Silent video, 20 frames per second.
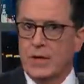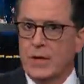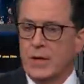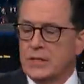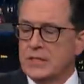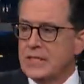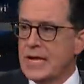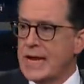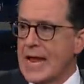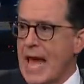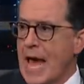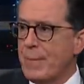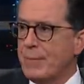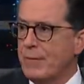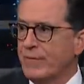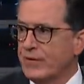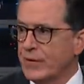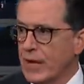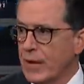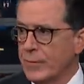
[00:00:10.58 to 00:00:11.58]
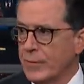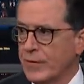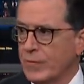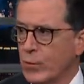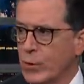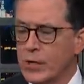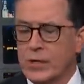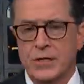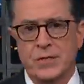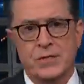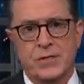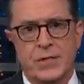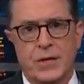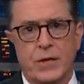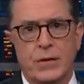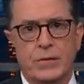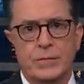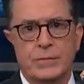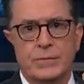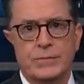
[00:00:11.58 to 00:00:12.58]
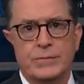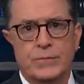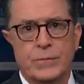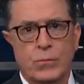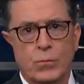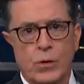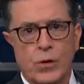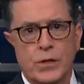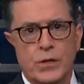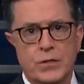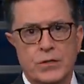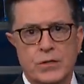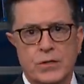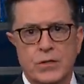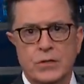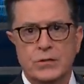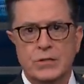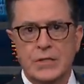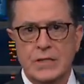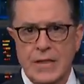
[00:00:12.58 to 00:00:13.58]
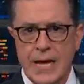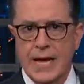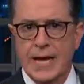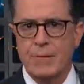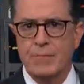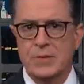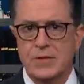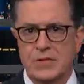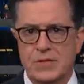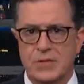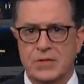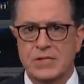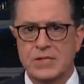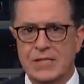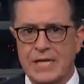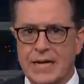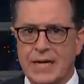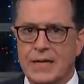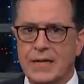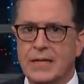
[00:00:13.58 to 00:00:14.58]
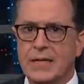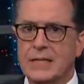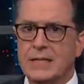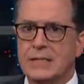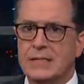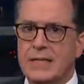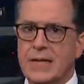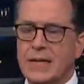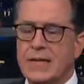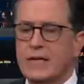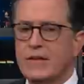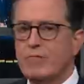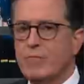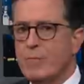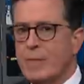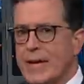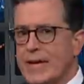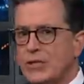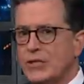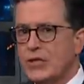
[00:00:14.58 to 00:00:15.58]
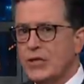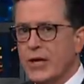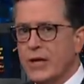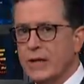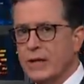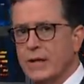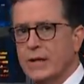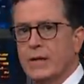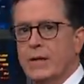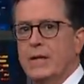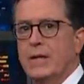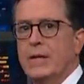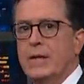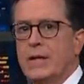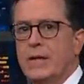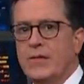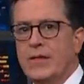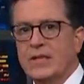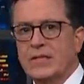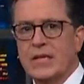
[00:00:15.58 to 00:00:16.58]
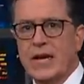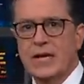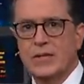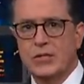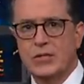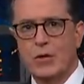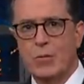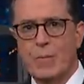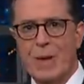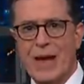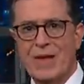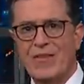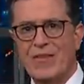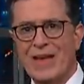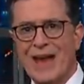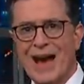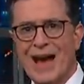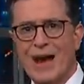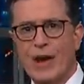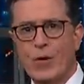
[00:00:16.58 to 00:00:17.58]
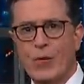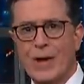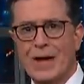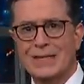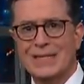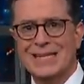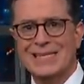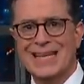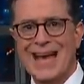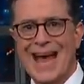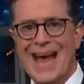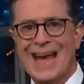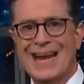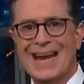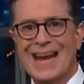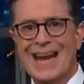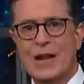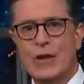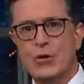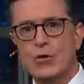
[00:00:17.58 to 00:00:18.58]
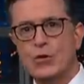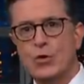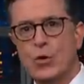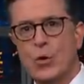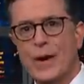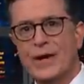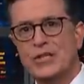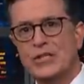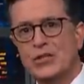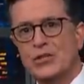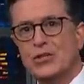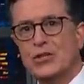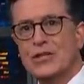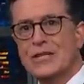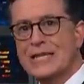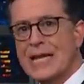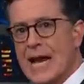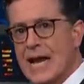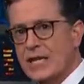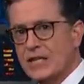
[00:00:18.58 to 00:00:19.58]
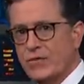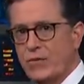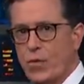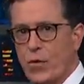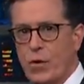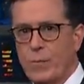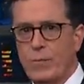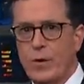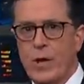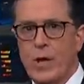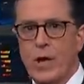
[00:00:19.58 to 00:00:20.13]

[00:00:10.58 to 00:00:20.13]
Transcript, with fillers: It's not happy for government workers, though. Workers who today missed their second consecutive paycheck. Things have gotten so bad that the IRS has added a new question to the tax form.